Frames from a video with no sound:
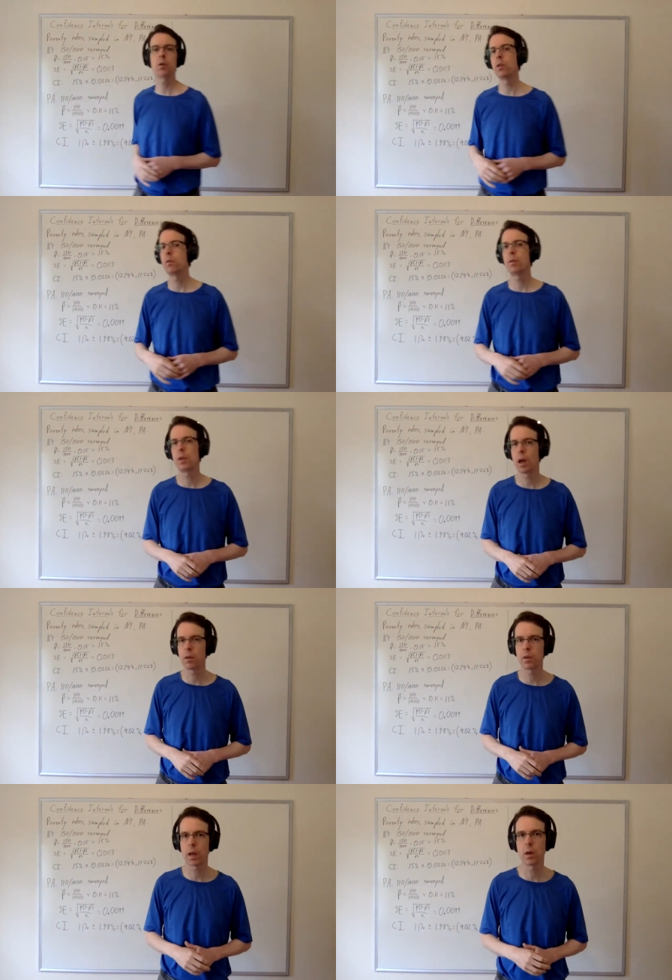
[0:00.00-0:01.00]
150
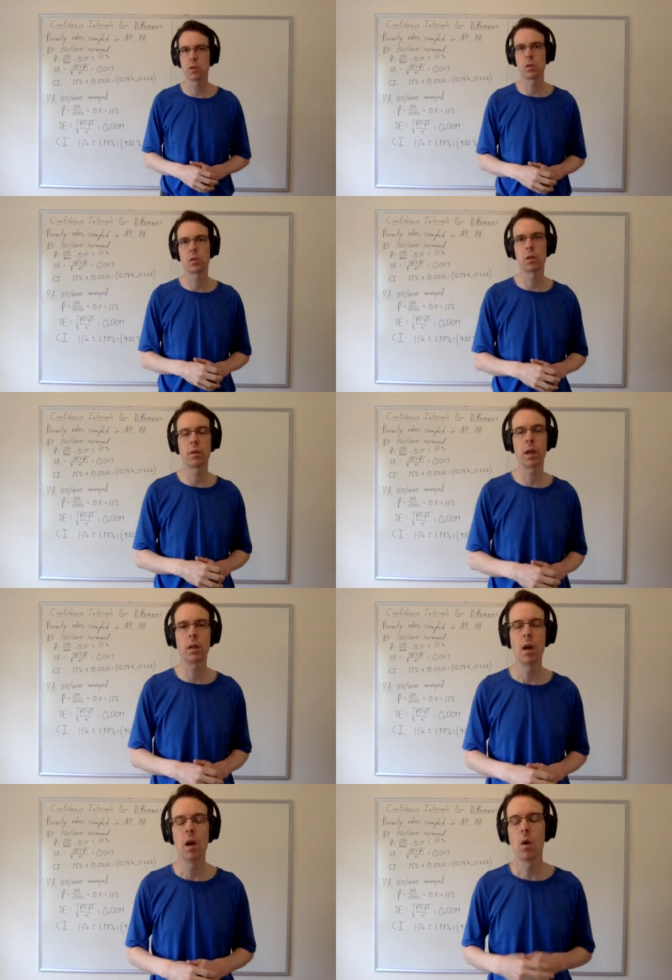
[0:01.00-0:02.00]
out of 1,000
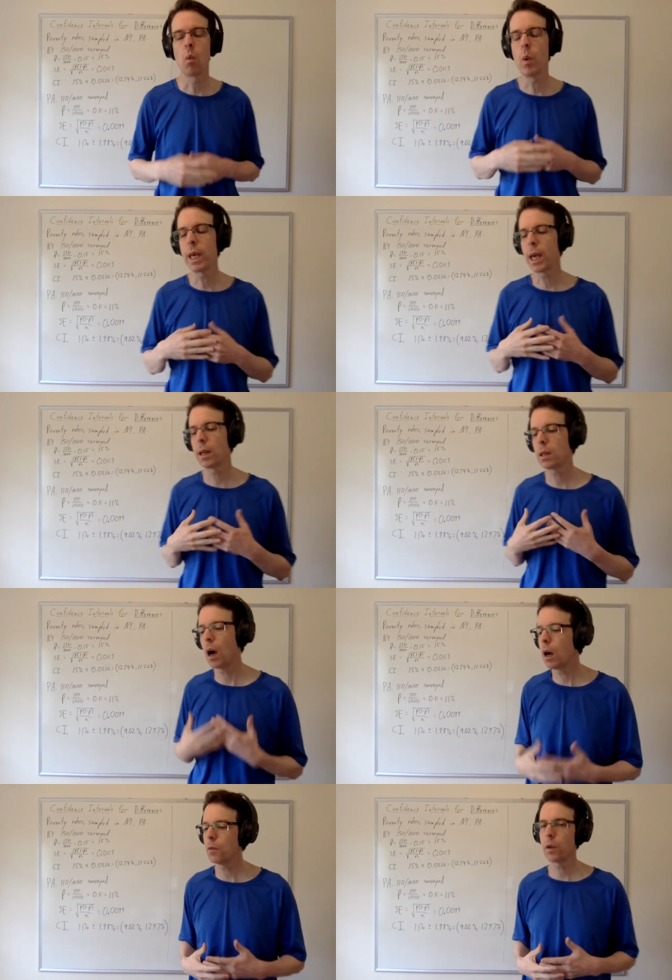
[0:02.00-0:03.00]
surveyed, we can
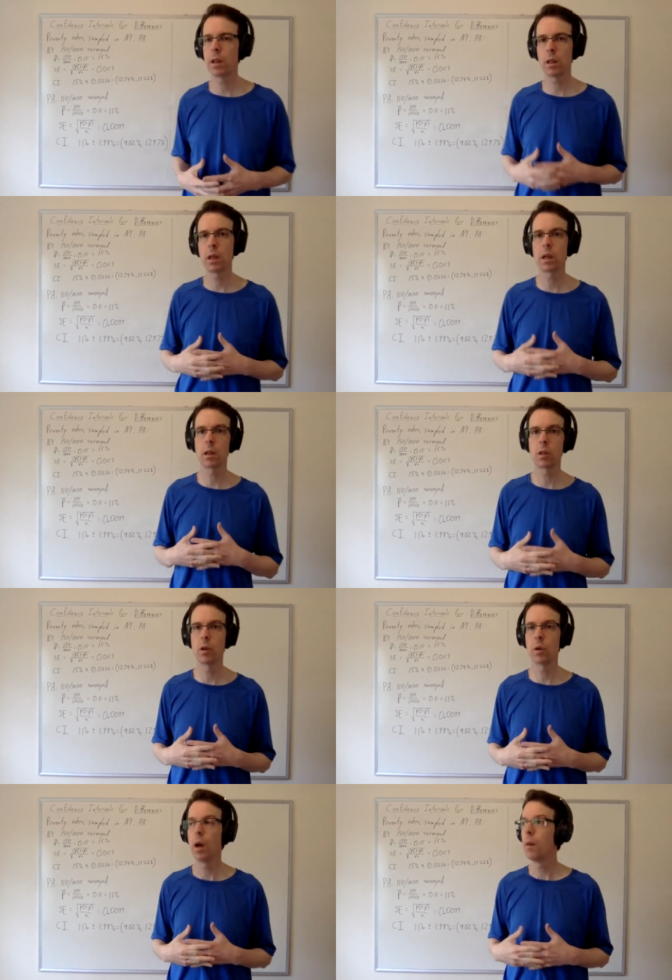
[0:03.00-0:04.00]
confidently
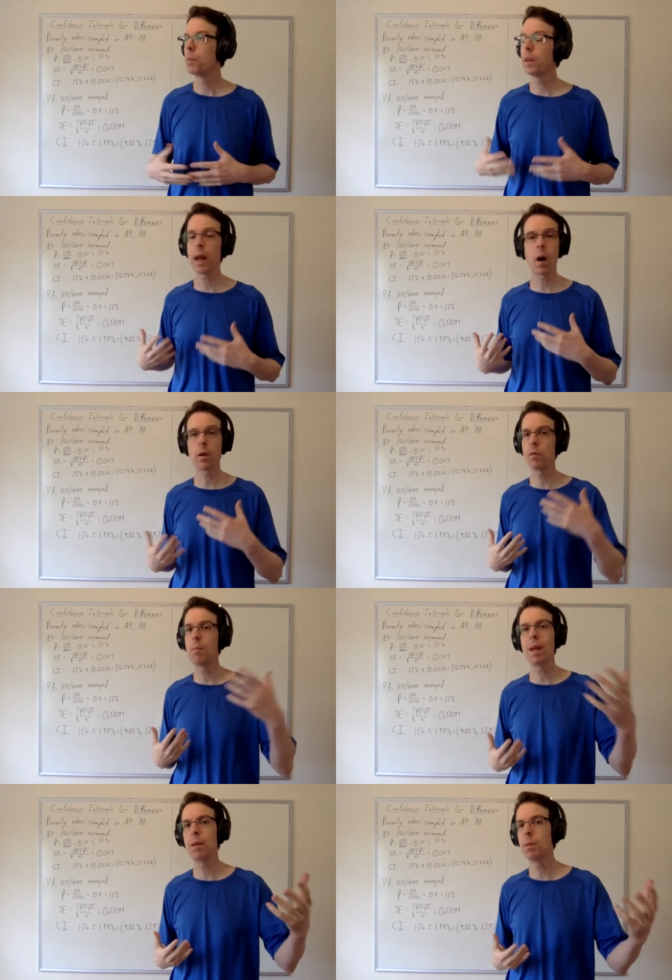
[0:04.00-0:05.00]
conclude that out of
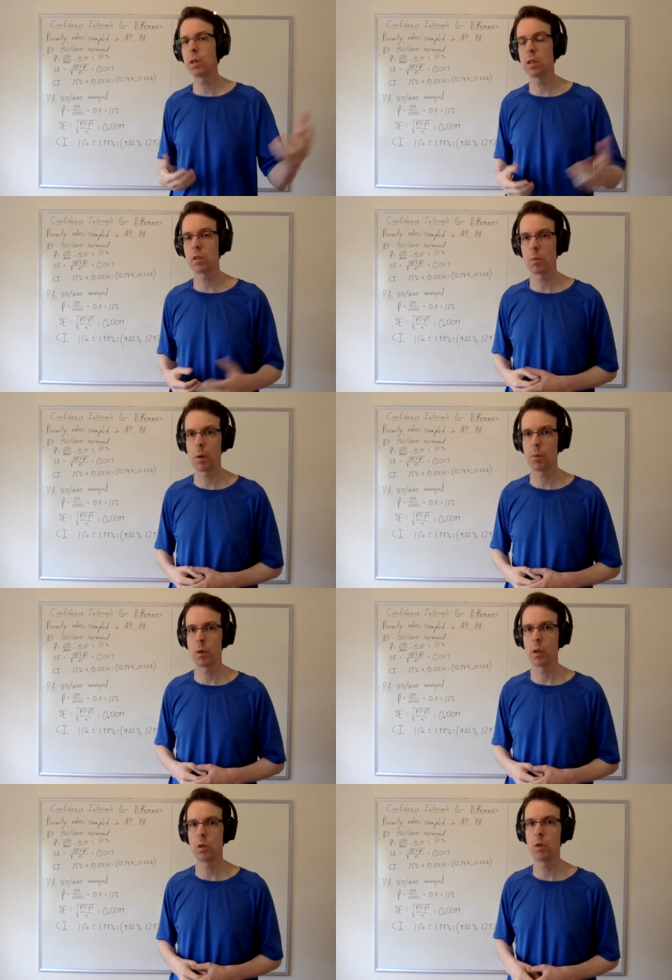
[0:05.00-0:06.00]
the many millions of
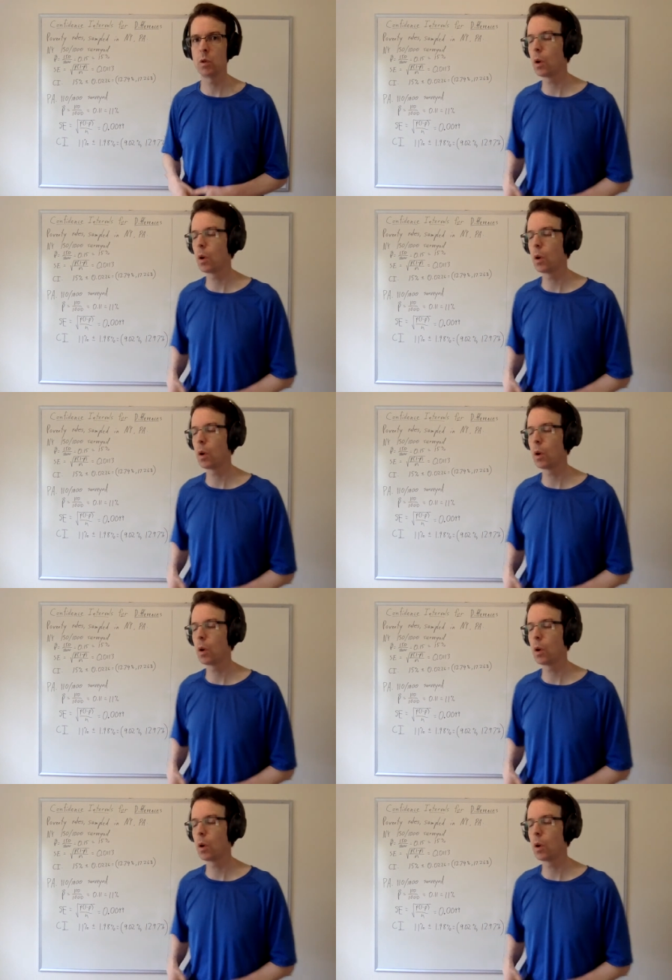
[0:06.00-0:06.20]
people in New